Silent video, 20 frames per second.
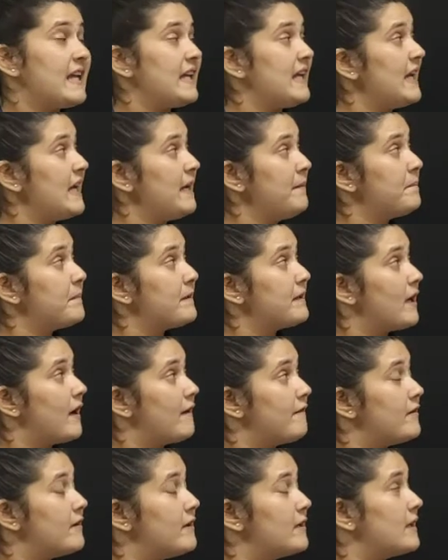keep
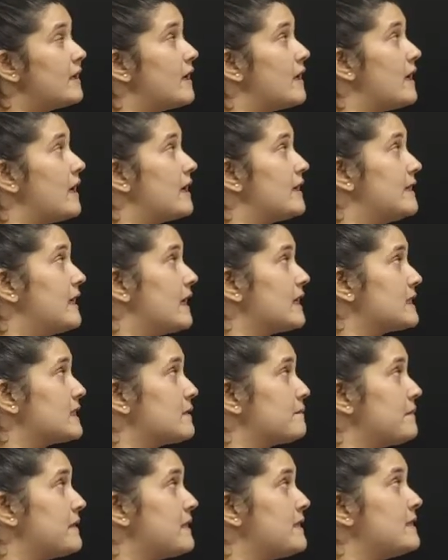covered
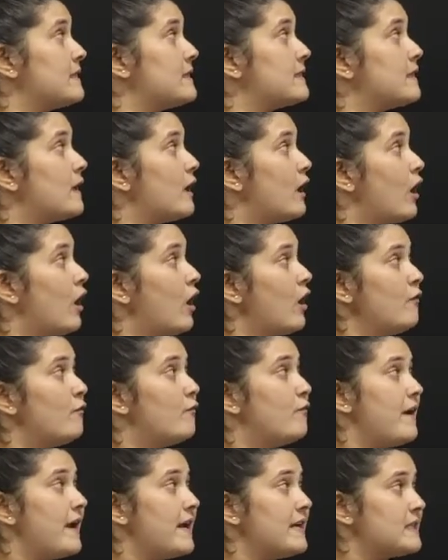dustbins
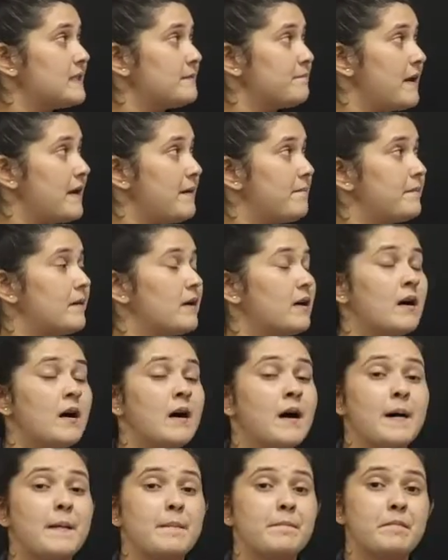or waste
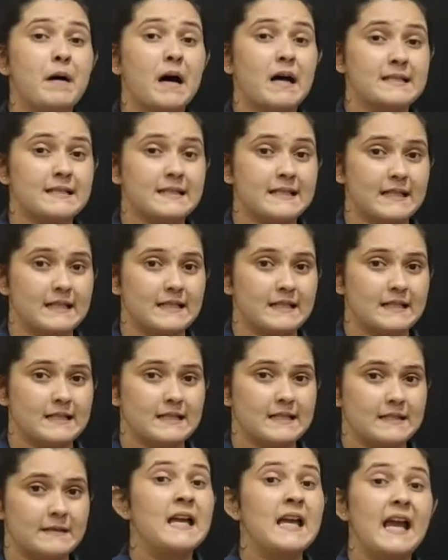paper
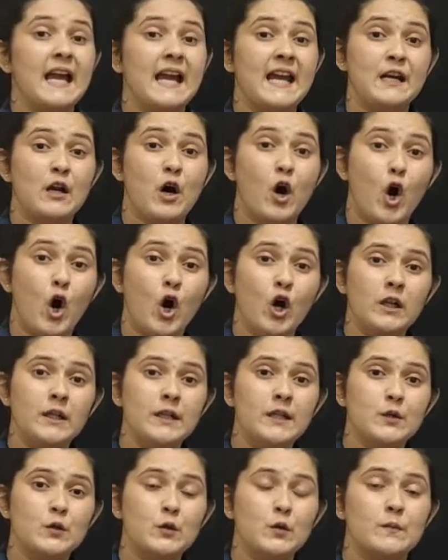baskets in
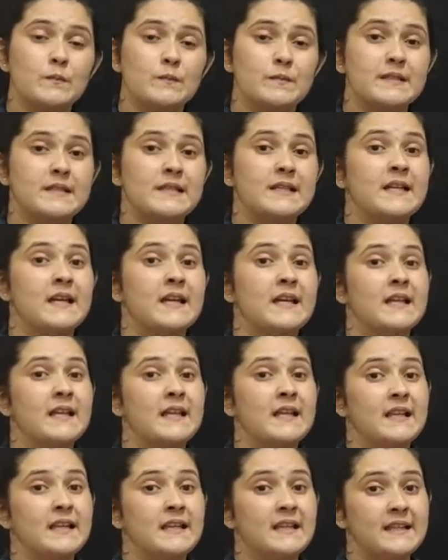all the rooms,
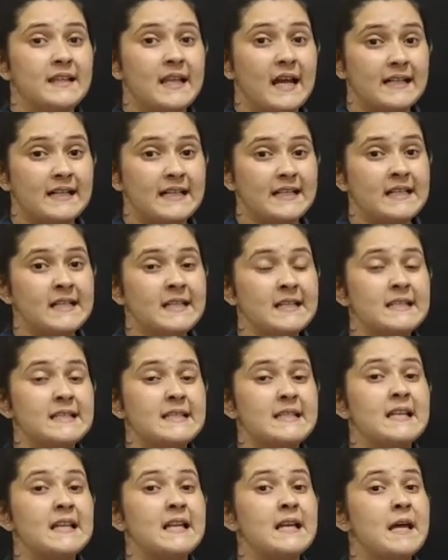that is
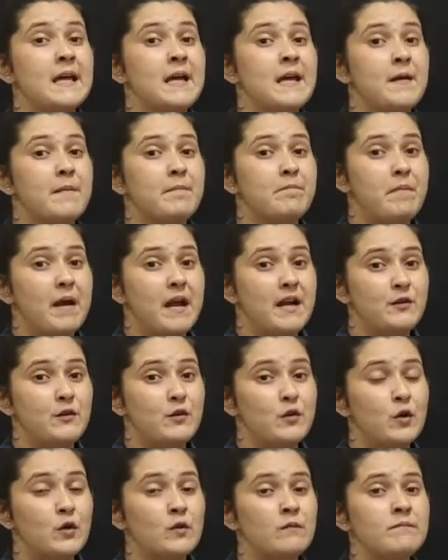
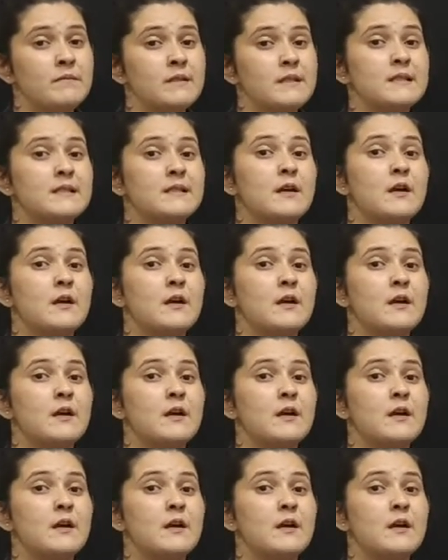bedrooms,